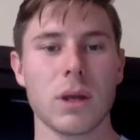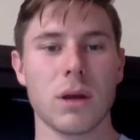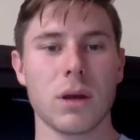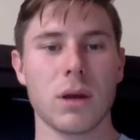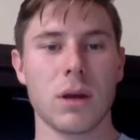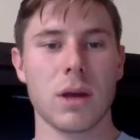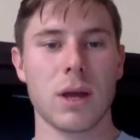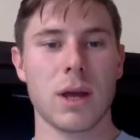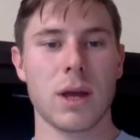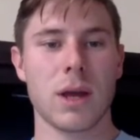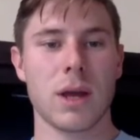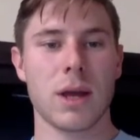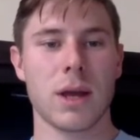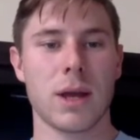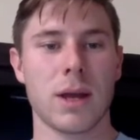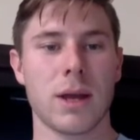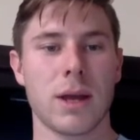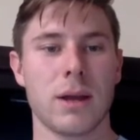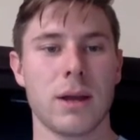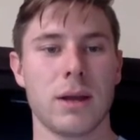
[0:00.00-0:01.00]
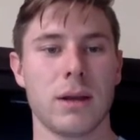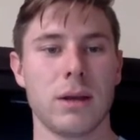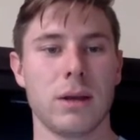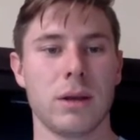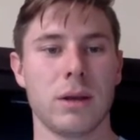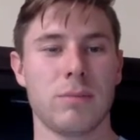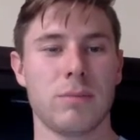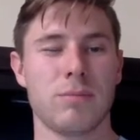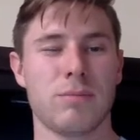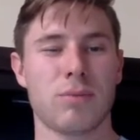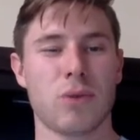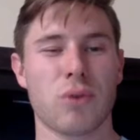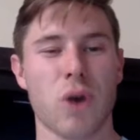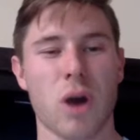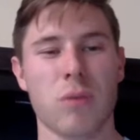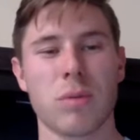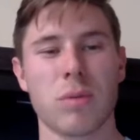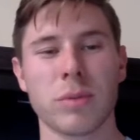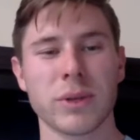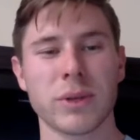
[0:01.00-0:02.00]
And you're
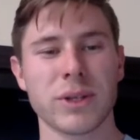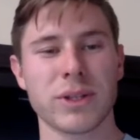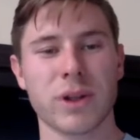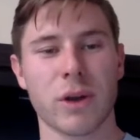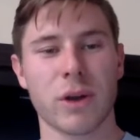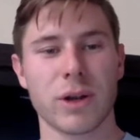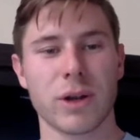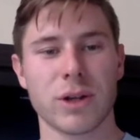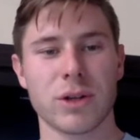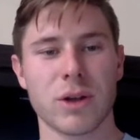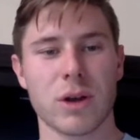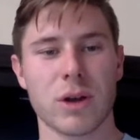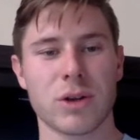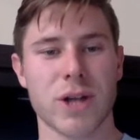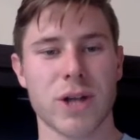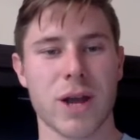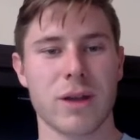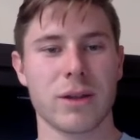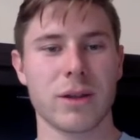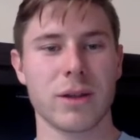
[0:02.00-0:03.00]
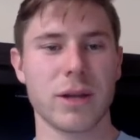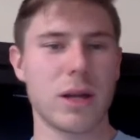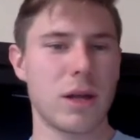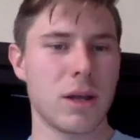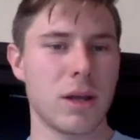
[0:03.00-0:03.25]
probably starting Josh Allen.